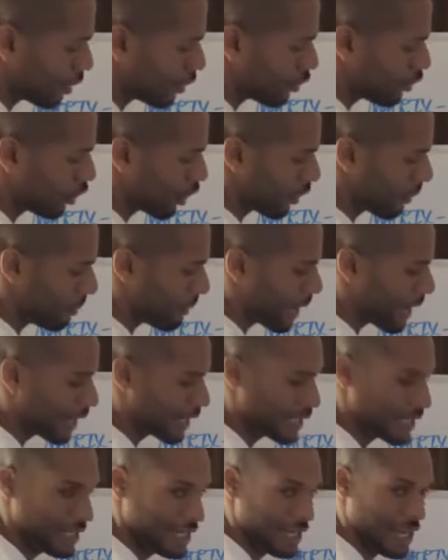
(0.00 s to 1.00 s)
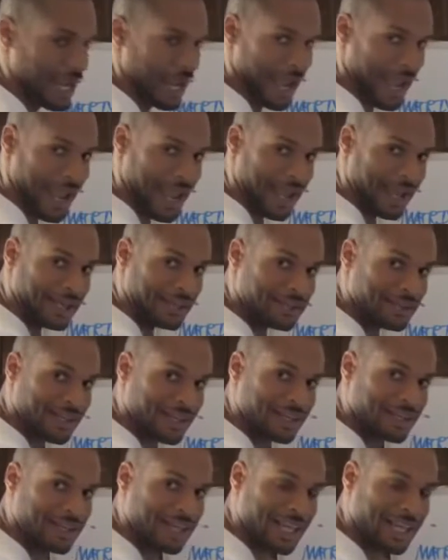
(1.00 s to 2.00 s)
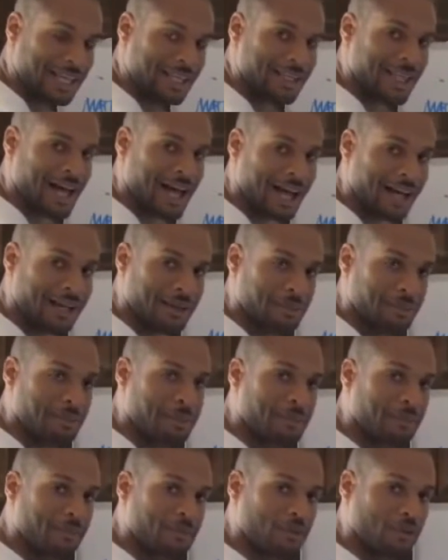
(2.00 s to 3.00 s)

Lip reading: your body has a ley line